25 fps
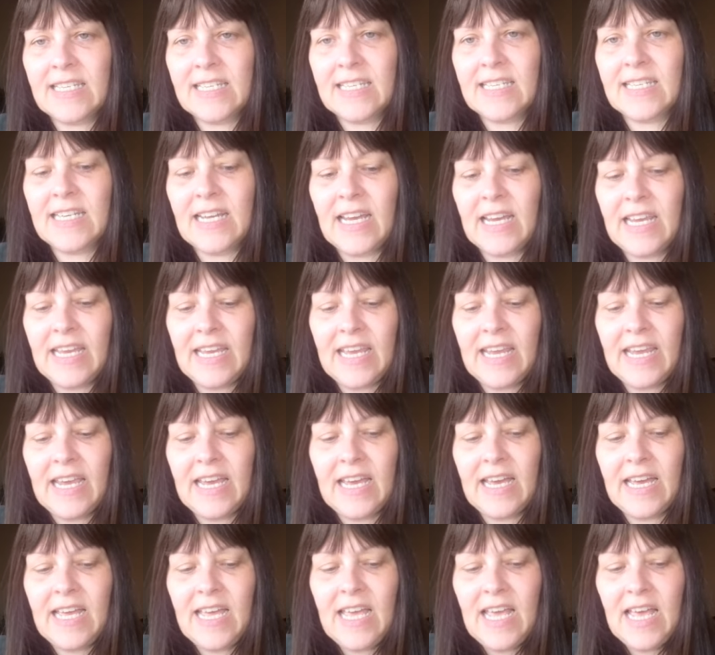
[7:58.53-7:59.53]
to stay
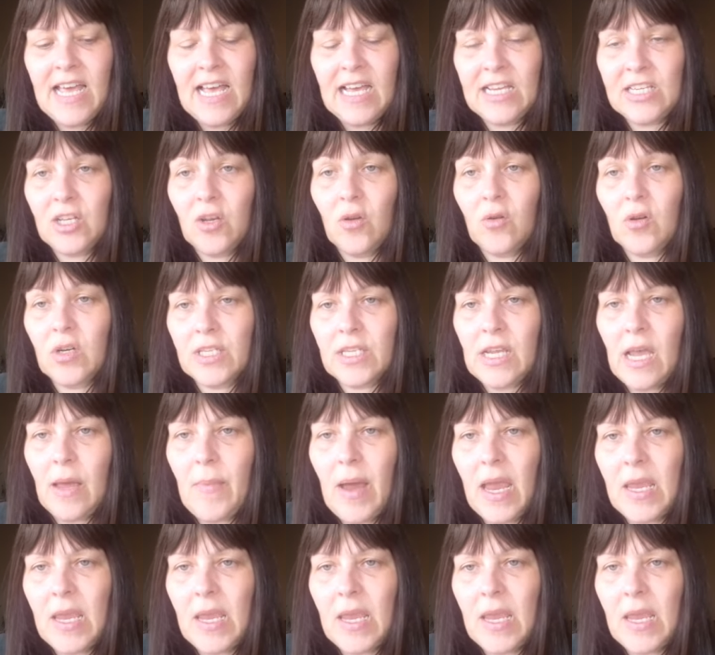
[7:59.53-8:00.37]
here as long as I'm